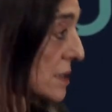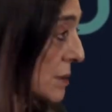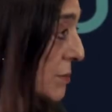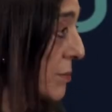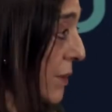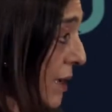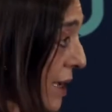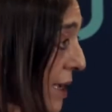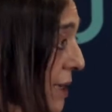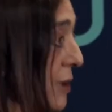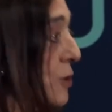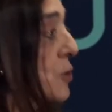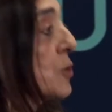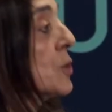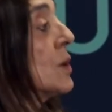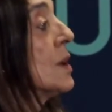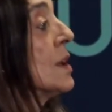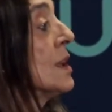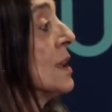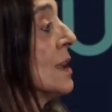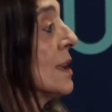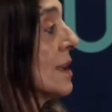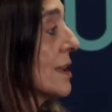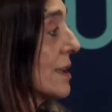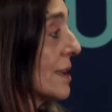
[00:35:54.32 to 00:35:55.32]
I'm
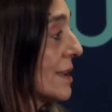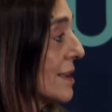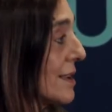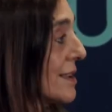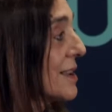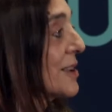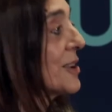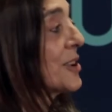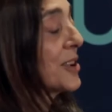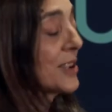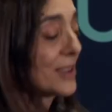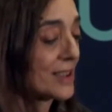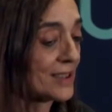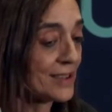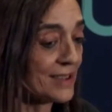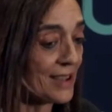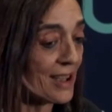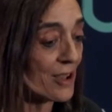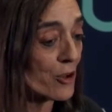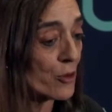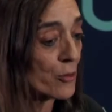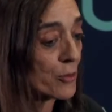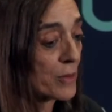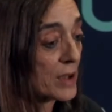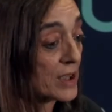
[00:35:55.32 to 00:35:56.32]

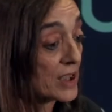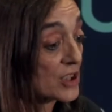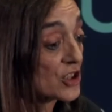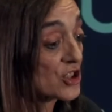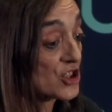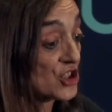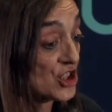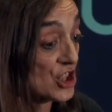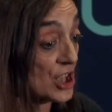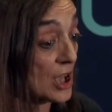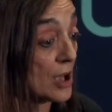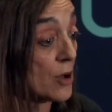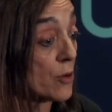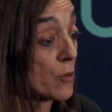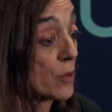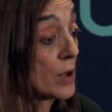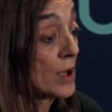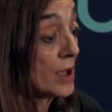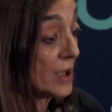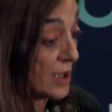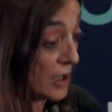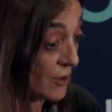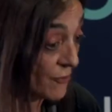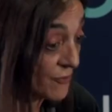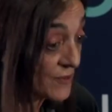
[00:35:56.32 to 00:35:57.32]
looking at the
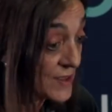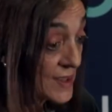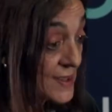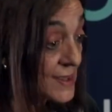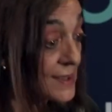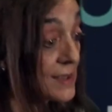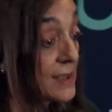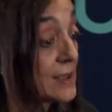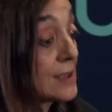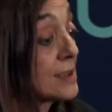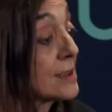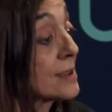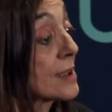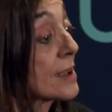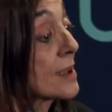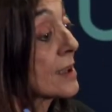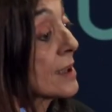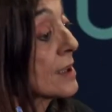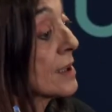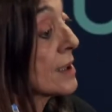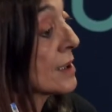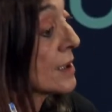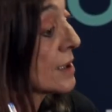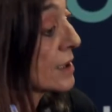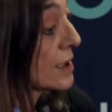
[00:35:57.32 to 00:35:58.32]
region
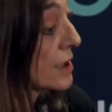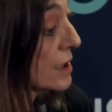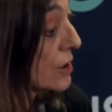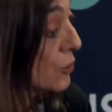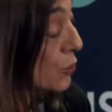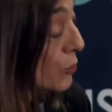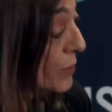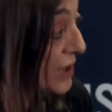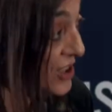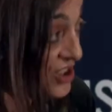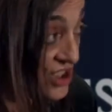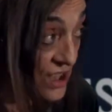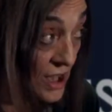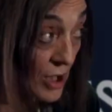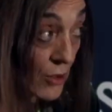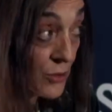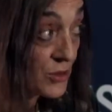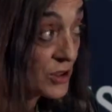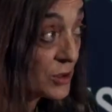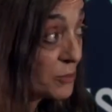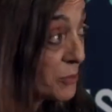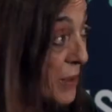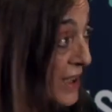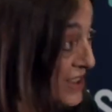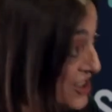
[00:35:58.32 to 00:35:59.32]
where I
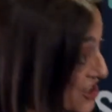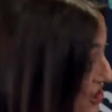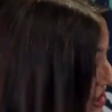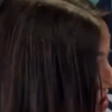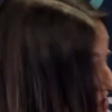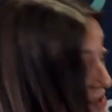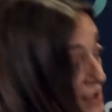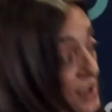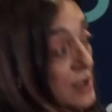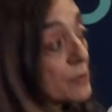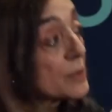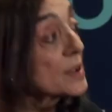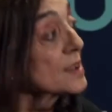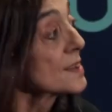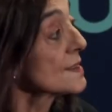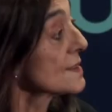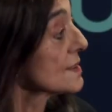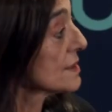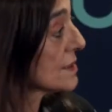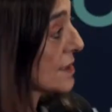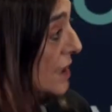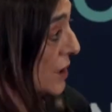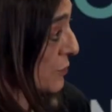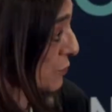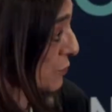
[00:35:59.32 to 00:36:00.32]
work, an